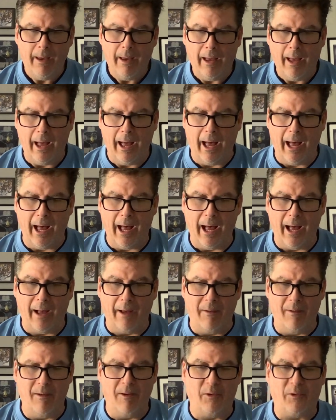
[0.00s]

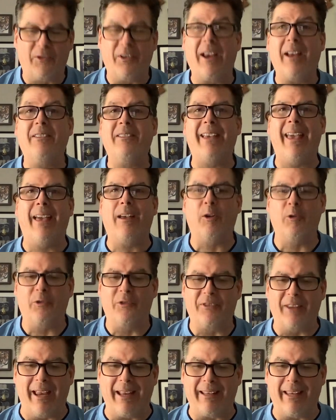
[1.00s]
San Diego
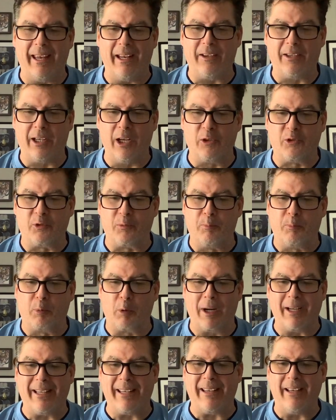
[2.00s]
State head coach
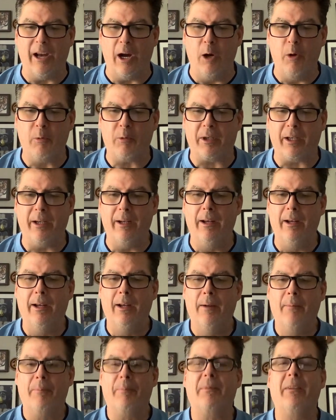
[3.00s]
Brady Hoke,
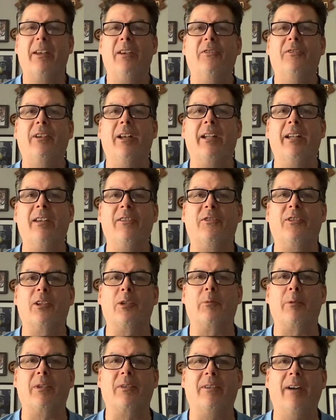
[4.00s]
he said he's going
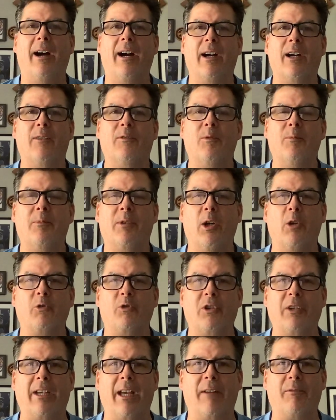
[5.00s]
to retire from
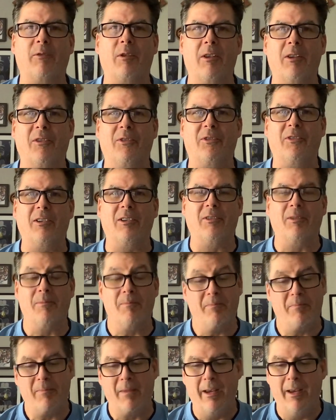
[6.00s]
coaching after this
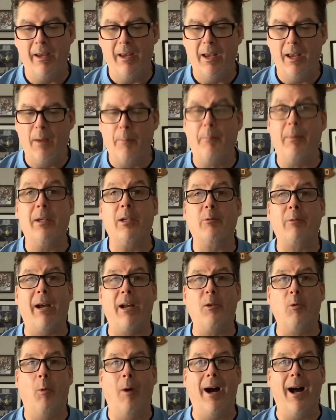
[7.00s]
season. Been
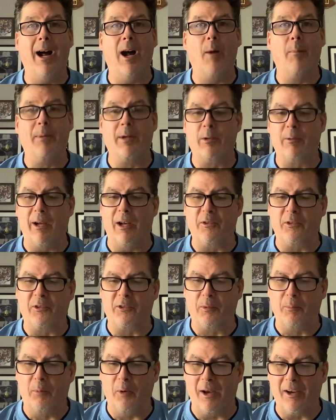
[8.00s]
around a while, been around to
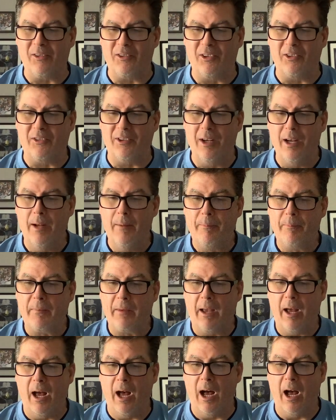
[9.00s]
some places.
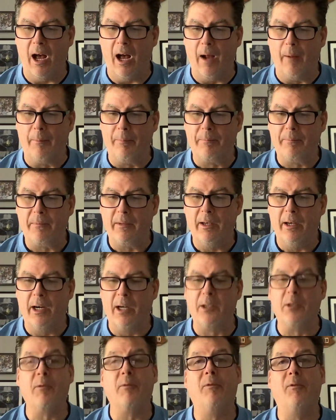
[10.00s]

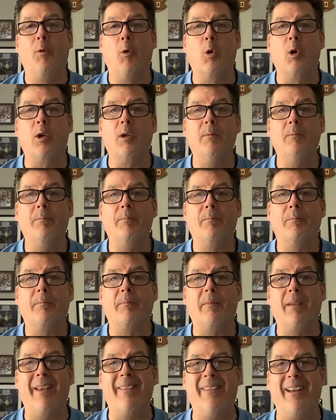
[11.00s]
104
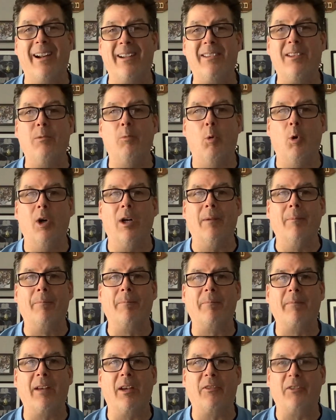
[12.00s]
and
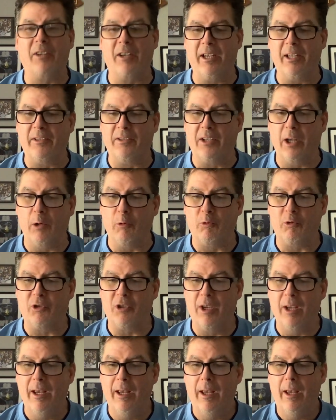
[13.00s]
91 as a head
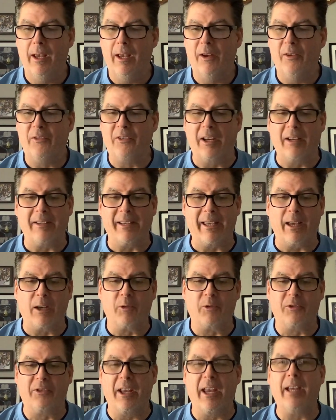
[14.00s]
coach. San Diego
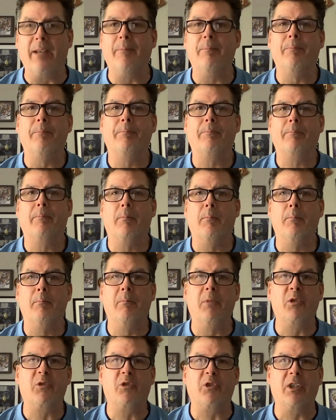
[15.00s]
State,
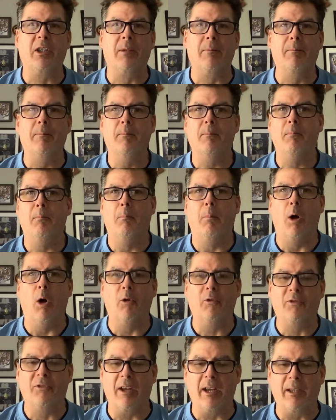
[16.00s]
Michigan,
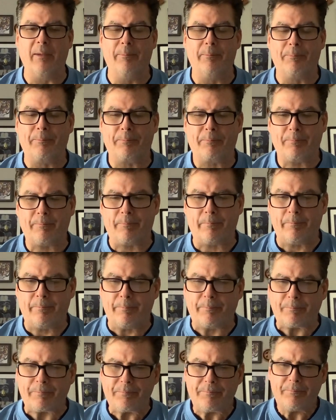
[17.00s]
Ball State.
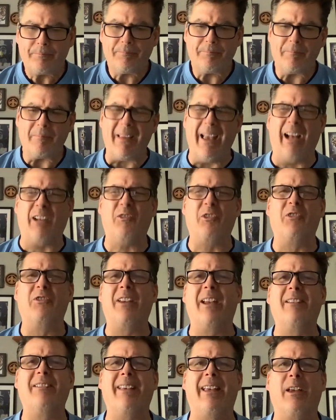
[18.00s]
Actually,
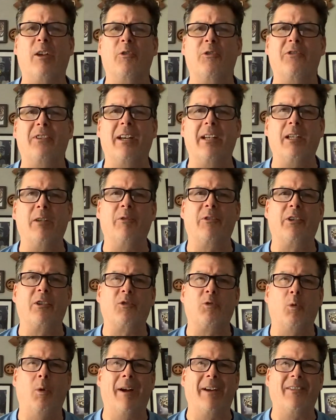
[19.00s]
San Diego State, he was there
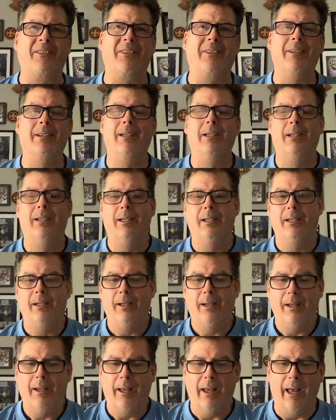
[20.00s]
twice.
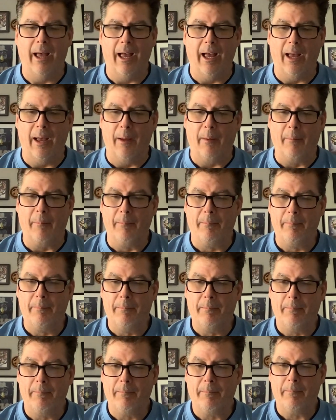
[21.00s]

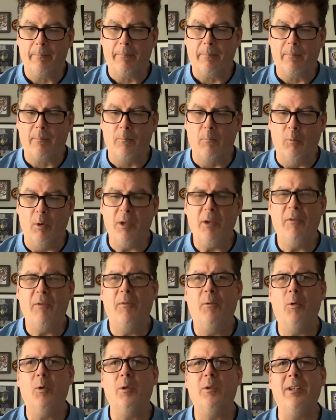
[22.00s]

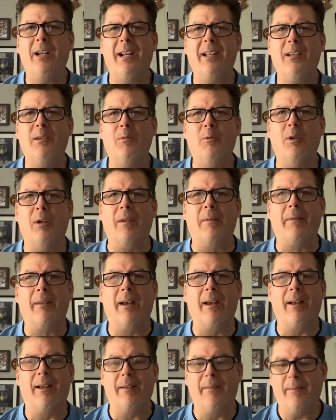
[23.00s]
104 and
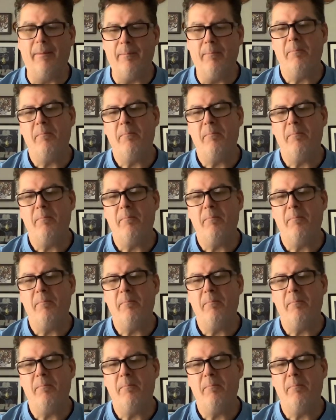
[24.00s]
91.